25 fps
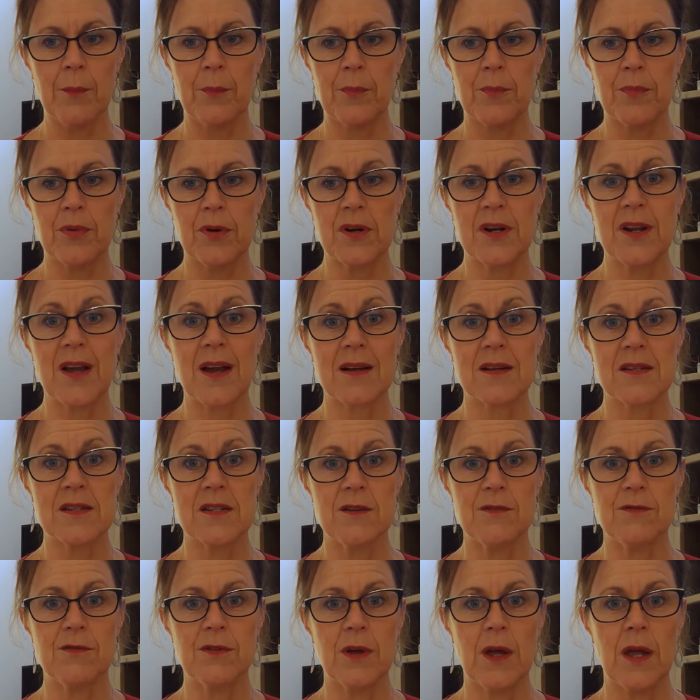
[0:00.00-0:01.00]

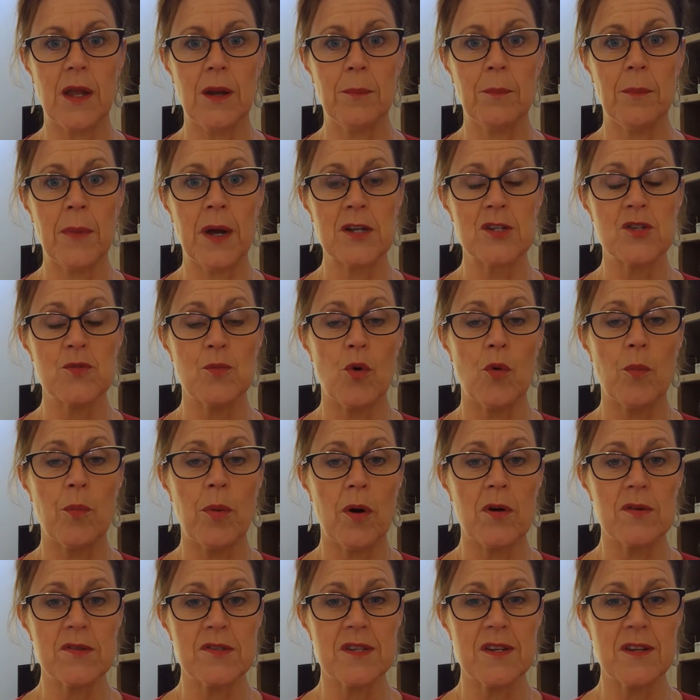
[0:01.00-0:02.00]
productive and much more
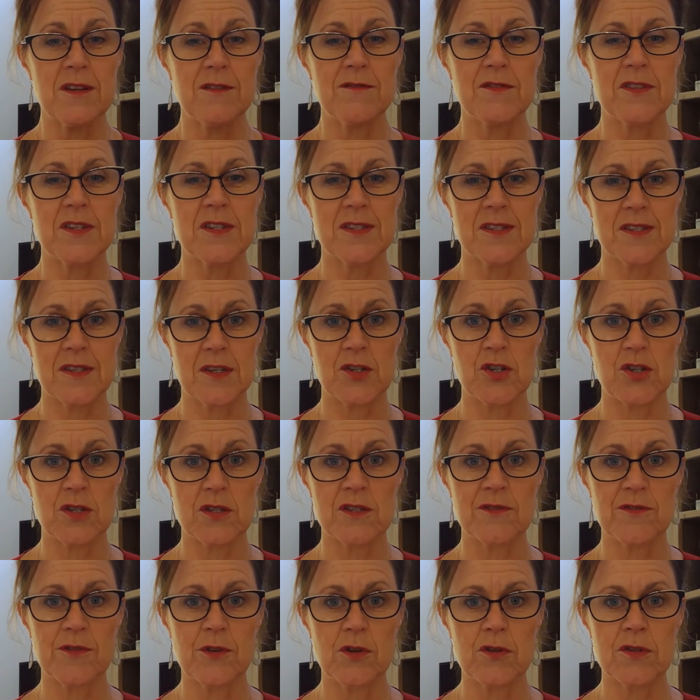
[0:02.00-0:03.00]
positive decisions
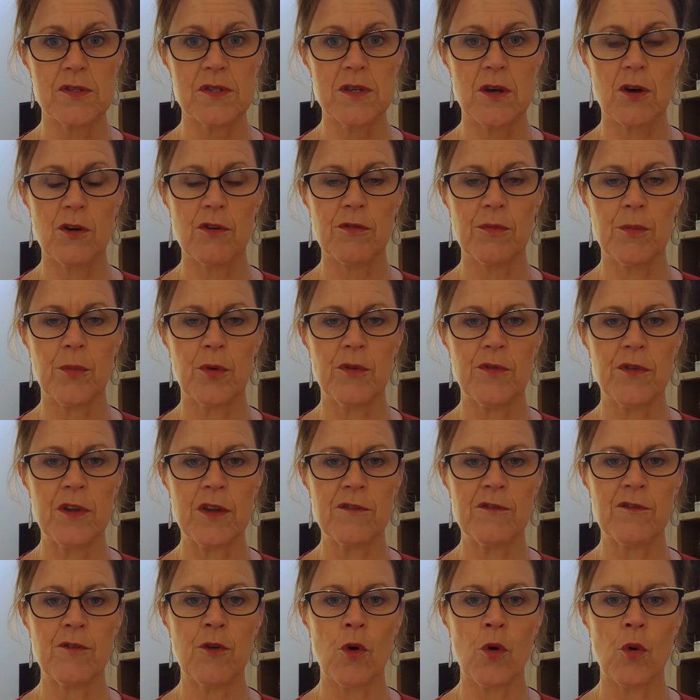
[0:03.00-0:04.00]
for yourself moving
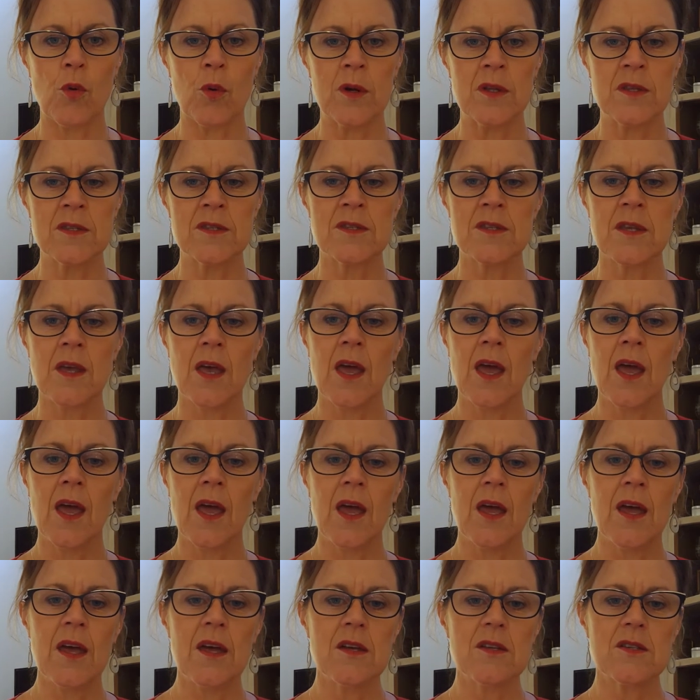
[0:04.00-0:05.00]
forwards.
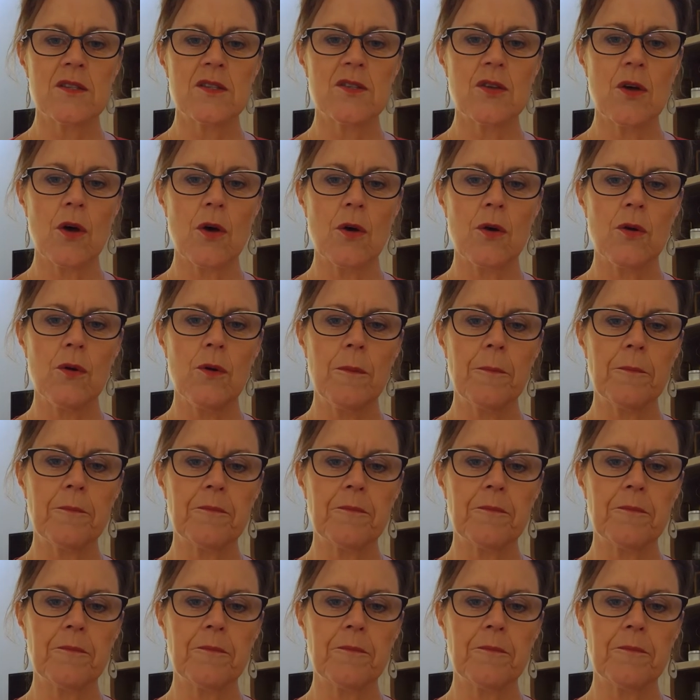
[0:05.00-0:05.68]
So